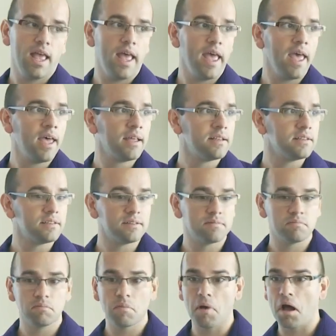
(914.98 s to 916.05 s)
And
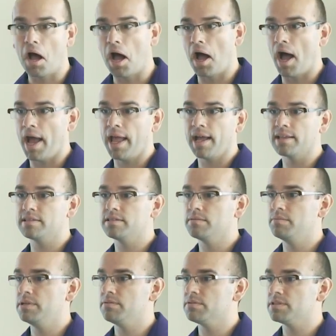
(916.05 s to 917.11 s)
I had to
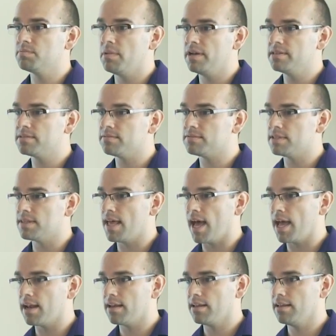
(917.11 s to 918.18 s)
be responsive to
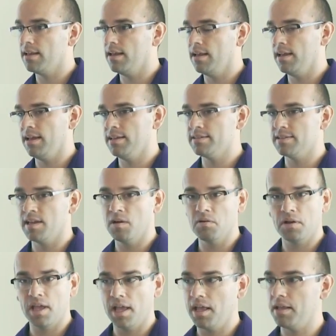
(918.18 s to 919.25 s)
that and say,
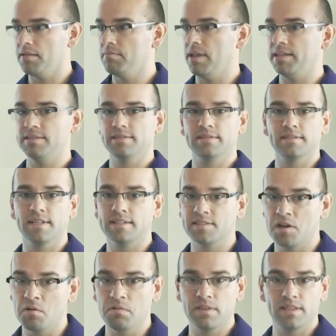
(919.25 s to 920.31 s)
okay, let's
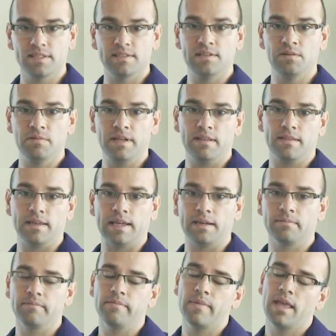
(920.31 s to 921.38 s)
go with this doing
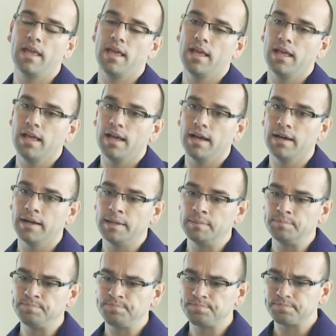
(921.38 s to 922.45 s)
thing.
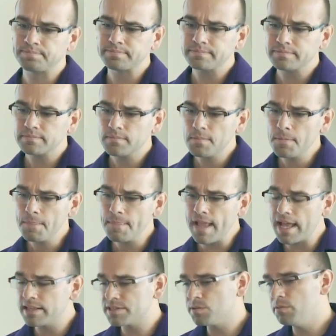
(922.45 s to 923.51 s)

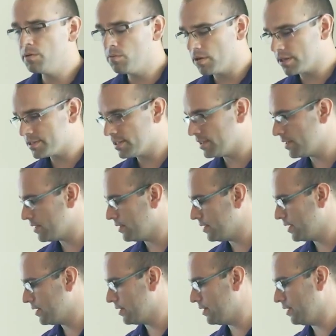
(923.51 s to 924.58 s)
And so we worked
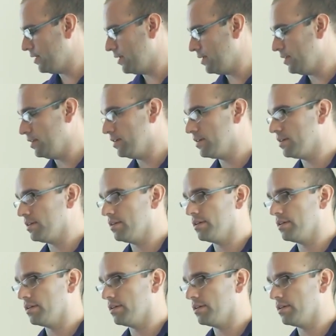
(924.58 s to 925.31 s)
on the